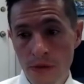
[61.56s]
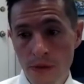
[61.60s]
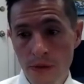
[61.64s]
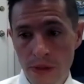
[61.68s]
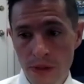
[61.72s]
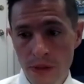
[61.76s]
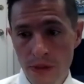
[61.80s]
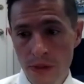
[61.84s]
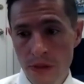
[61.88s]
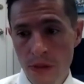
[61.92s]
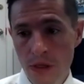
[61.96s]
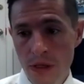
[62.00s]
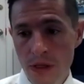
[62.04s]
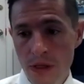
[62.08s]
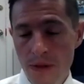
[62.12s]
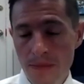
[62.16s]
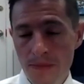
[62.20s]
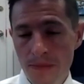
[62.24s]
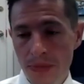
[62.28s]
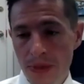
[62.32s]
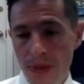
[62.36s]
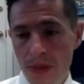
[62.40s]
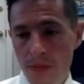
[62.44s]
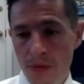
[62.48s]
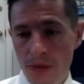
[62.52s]
And
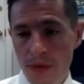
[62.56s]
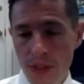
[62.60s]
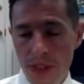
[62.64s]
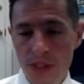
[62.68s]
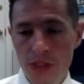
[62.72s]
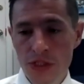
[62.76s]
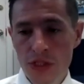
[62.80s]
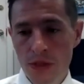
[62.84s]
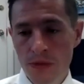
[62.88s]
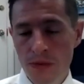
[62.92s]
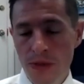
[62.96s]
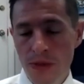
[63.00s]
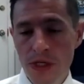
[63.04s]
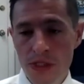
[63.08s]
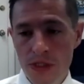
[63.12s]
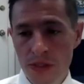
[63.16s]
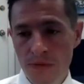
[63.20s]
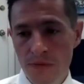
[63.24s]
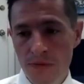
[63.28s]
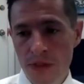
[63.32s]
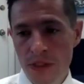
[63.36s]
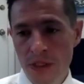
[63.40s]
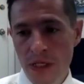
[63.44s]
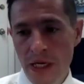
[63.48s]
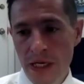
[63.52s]
with each iteration
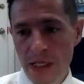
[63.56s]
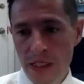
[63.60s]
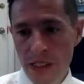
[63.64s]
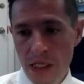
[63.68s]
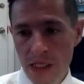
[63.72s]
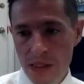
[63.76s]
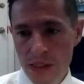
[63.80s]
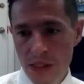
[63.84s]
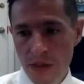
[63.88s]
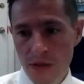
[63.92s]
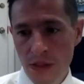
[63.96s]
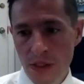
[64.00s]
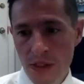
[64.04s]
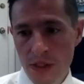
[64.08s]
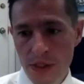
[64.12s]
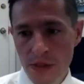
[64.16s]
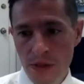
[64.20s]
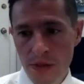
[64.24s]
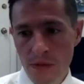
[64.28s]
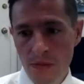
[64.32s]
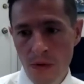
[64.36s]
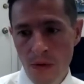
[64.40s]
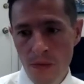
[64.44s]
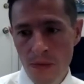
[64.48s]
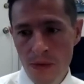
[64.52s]
of the diagnostic
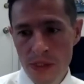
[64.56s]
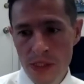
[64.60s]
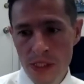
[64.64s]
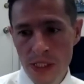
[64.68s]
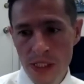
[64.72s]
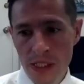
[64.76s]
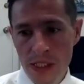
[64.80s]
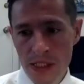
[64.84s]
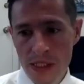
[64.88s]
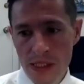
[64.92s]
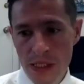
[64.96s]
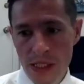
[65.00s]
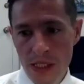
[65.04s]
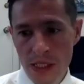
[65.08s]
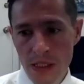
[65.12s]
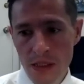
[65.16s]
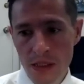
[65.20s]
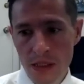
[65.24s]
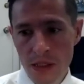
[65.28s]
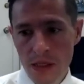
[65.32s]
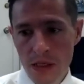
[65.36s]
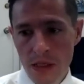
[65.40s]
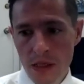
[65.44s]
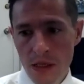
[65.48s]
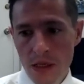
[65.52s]
criteria, what we see is that
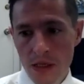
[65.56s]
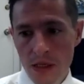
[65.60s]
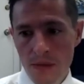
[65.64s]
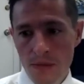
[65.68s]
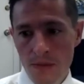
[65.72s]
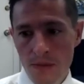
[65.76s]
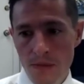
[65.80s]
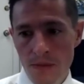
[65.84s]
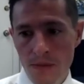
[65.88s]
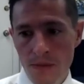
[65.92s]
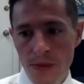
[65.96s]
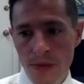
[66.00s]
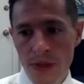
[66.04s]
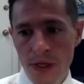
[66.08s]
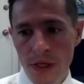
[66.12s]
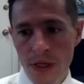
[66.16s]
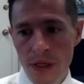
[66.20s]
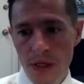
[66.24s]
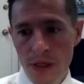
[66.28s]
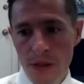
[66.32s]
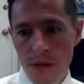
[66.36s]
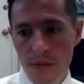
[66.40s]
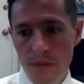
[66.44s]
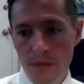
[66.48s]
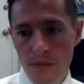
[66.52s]

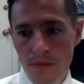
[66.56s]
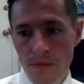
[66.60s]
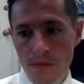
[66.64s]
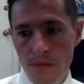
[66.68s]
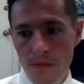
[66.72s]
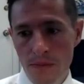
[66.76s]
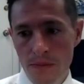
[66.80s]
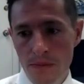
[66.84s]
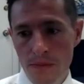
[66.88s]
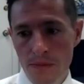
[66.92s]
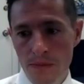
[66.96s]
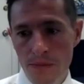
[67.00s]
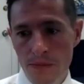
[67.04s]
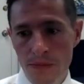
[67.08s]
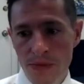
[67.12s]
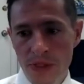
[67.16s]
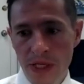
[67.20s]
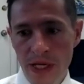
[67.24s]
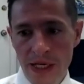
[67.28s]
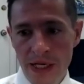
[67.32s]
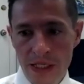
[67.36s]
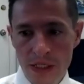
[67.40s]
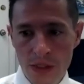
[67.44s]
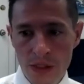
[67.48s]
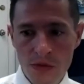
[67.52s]
the
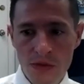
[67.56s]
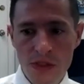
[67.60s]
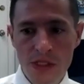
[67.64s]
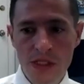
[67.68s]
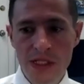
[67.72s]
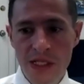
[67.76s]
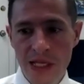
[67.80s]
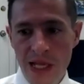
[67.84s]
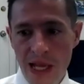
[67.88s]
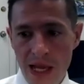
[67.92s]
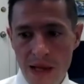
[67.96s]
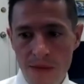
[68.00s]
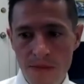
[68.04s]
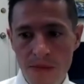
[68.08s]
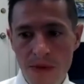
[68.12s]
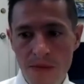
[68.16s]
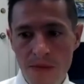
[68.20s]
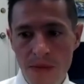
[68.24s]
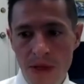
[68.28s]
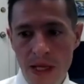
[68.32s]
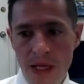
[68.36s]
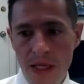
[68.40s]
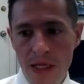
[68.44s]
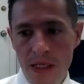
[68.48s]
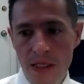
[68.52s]
diagnosis can be
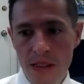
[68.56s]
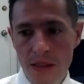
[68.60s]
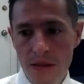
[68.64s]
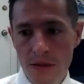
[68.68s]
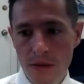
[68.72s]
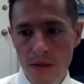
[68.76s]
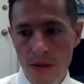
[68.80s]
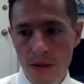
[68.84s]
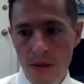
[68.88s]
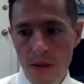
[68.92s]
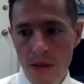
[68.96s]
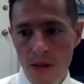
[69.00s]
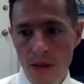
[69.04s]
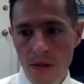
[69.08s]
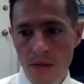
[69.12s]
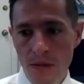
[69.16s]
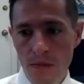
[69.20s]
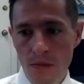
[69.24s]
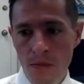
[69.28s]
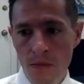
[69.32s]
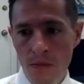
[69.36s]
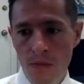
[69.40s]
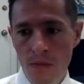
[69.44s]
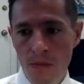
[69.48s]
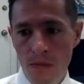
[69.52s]
made
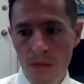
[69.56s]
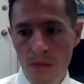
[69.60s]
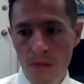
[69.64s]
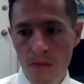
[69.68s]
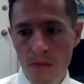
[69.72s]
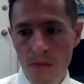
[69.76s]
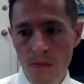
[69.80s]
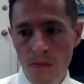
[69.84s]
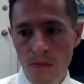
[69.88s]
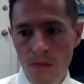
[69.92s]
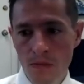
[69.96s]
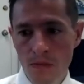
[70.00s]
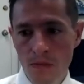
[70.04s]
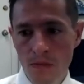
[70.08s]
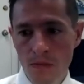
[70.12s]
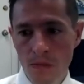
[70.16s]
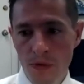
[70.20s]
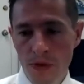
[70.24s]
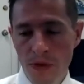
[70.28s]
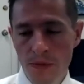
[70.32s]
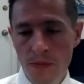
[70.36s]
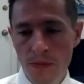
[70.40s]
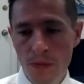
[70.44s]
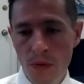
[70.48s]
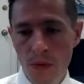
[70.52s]

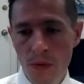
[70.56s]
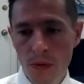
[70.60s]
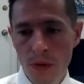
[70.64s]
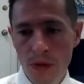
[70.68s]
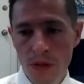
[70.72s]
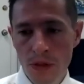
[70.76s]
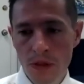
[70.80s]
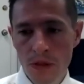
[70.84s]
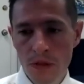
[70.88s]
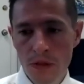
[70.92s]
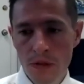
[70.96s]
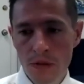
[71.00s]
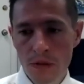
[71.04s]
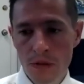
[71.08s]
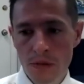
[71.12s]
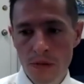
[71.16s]
with more,